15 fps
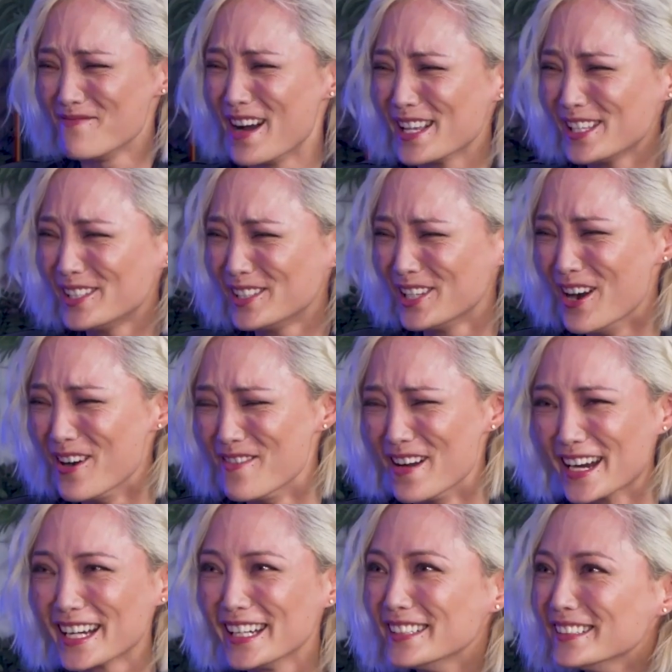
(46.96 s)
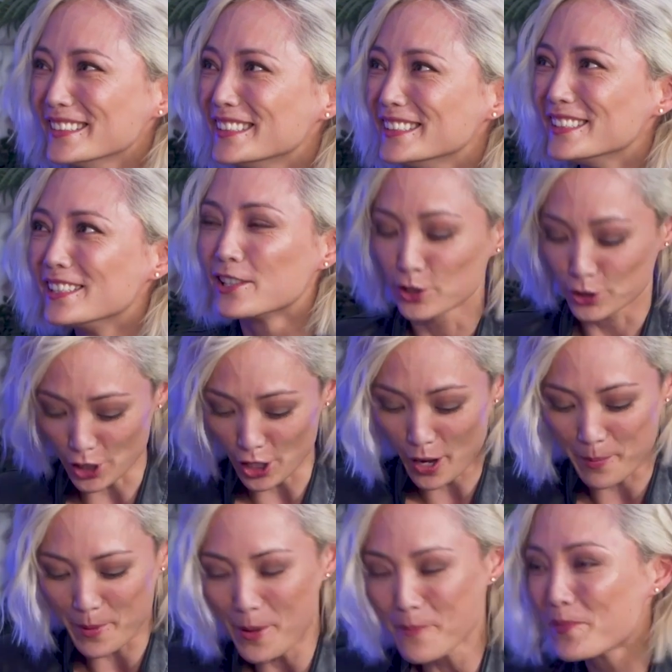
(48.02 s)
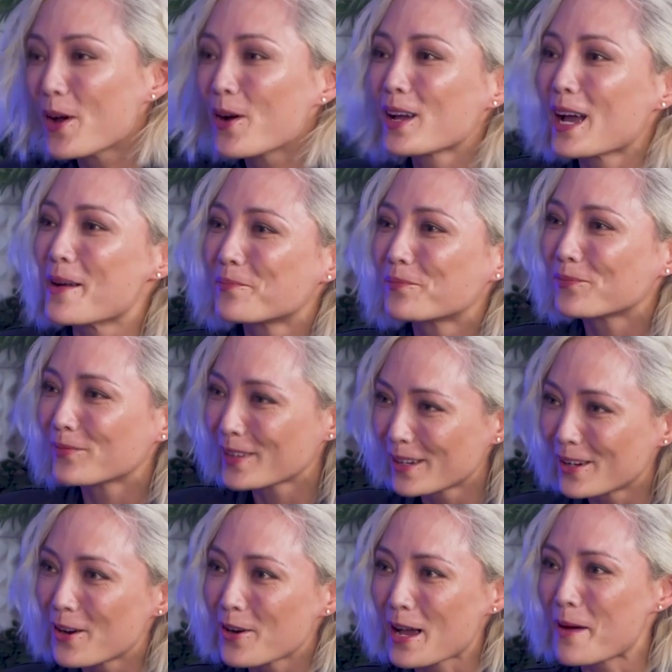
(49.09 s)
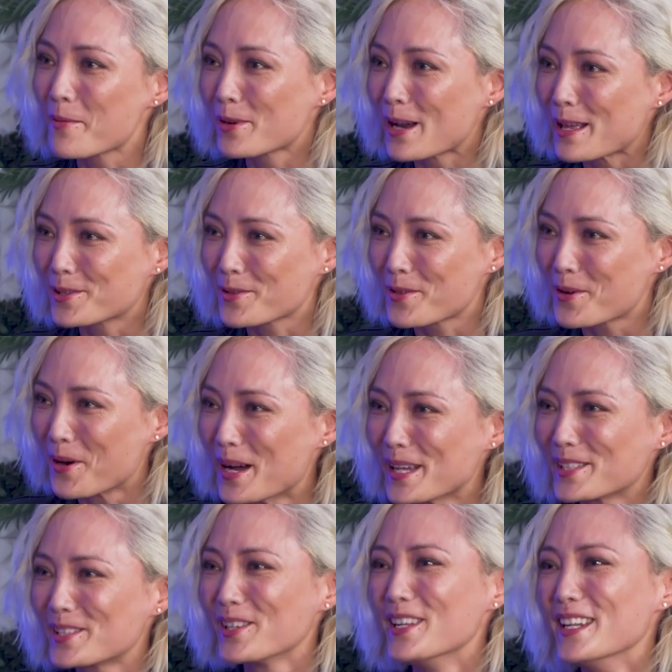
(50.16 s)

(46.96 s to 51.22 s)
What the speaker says: My stomach. Shut up. Okay, I'm going to answer the question